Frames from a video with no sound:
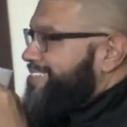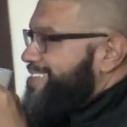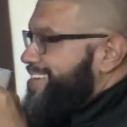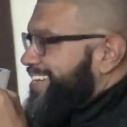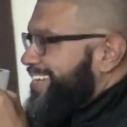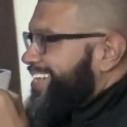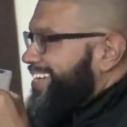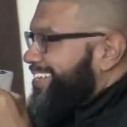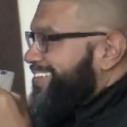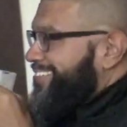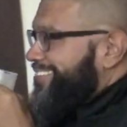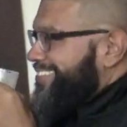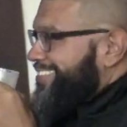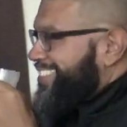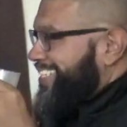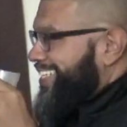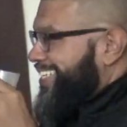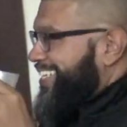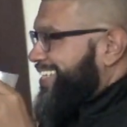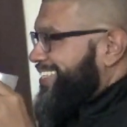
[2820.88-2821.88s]
a crackhead or a
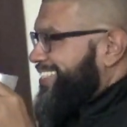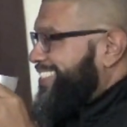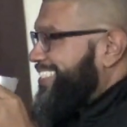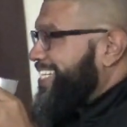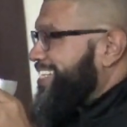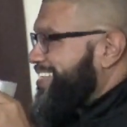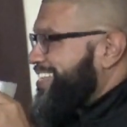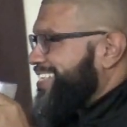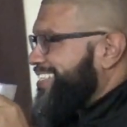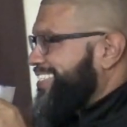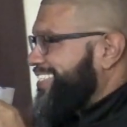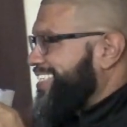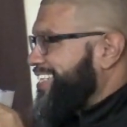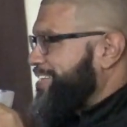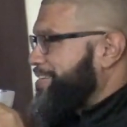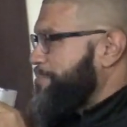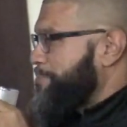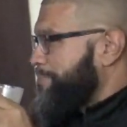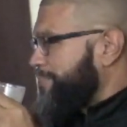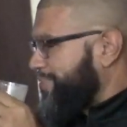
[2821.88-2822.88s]
junkie to share their
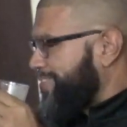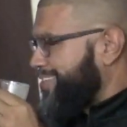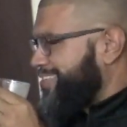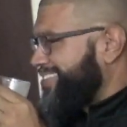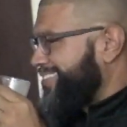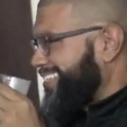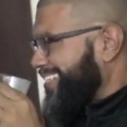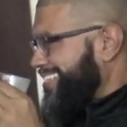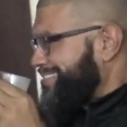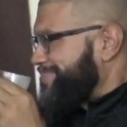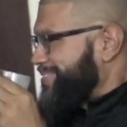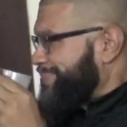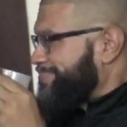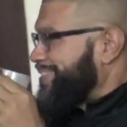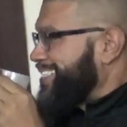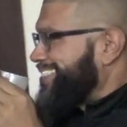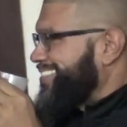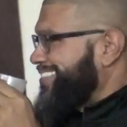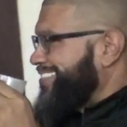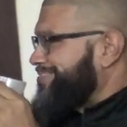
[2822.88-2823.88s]
shit, gotta be
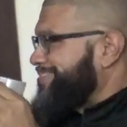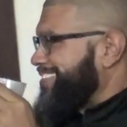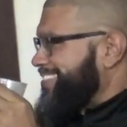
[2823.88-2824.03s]
special